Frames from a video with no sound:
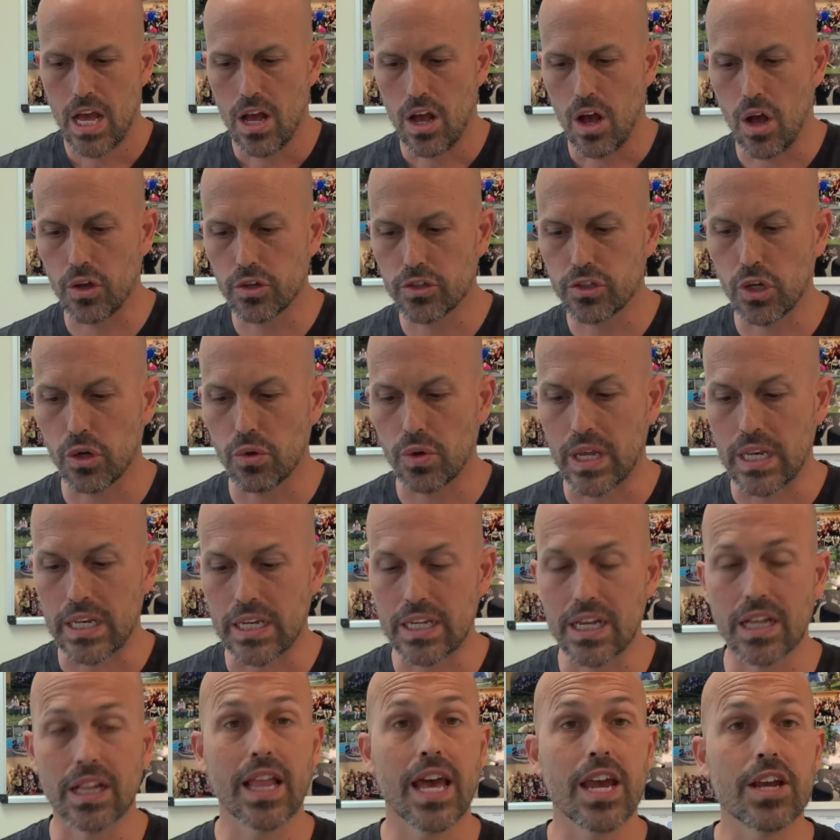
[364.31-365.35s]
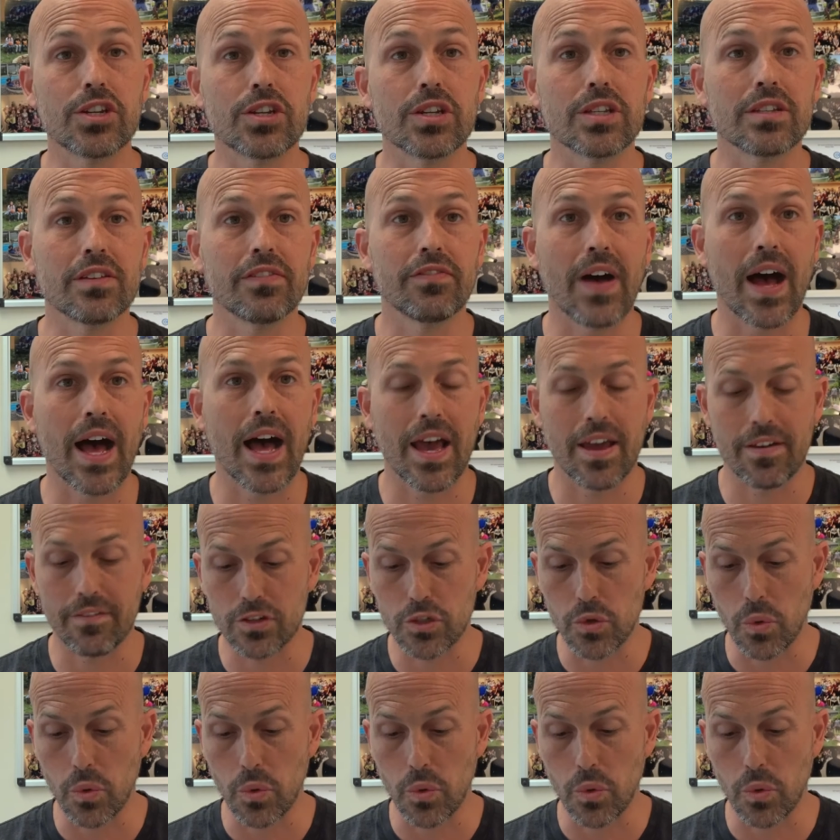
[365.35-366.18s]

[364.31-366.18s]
Also in Galatians 5